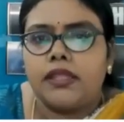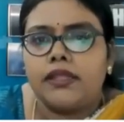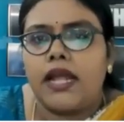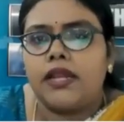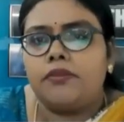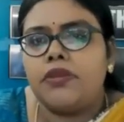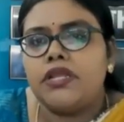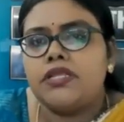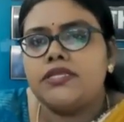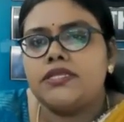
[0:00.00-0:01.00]
That
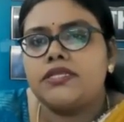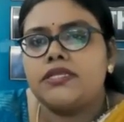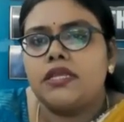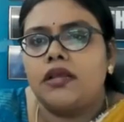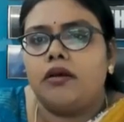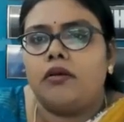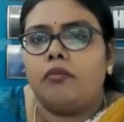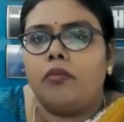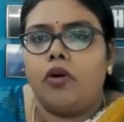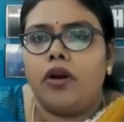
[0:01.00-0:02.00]
means
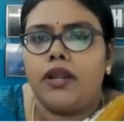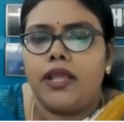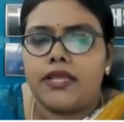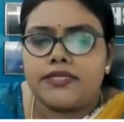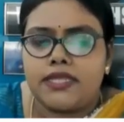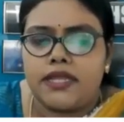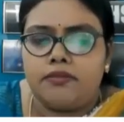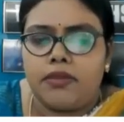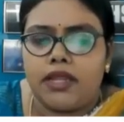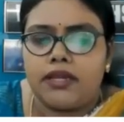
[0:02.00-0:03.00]
mod
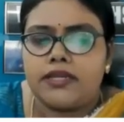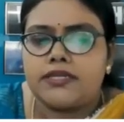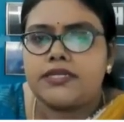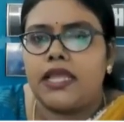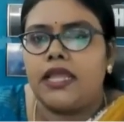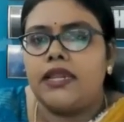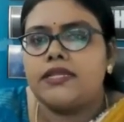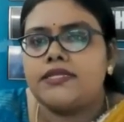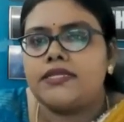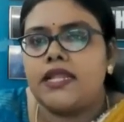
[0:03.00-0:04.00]
Sn minus L
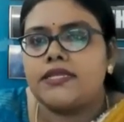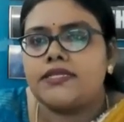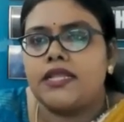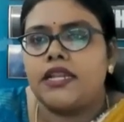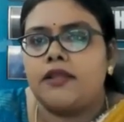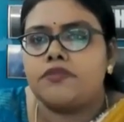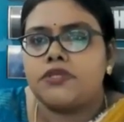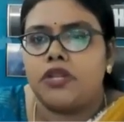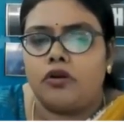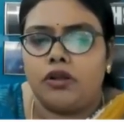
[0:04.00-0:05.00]
is less than
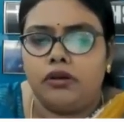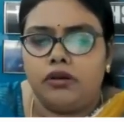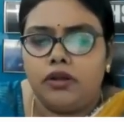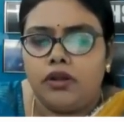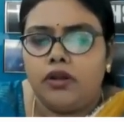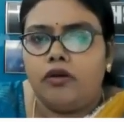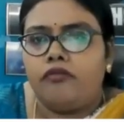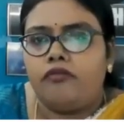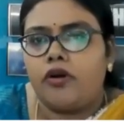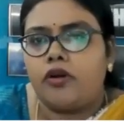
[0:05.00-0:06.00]
epsilon
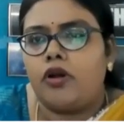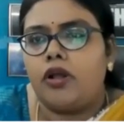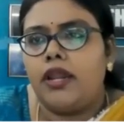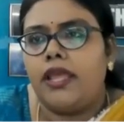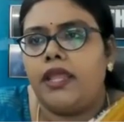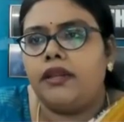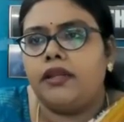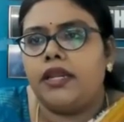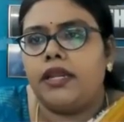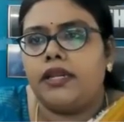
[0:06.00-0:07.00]
for all n
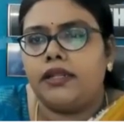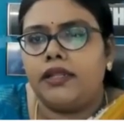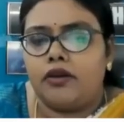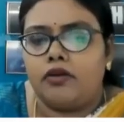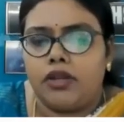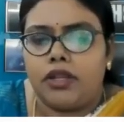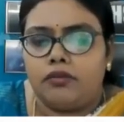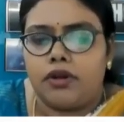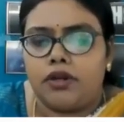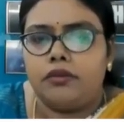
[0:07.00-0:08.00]
greater than or
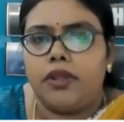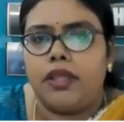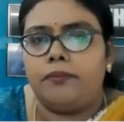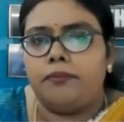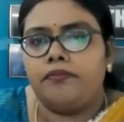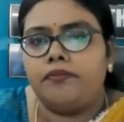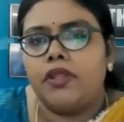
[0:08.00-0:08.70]
equal to m.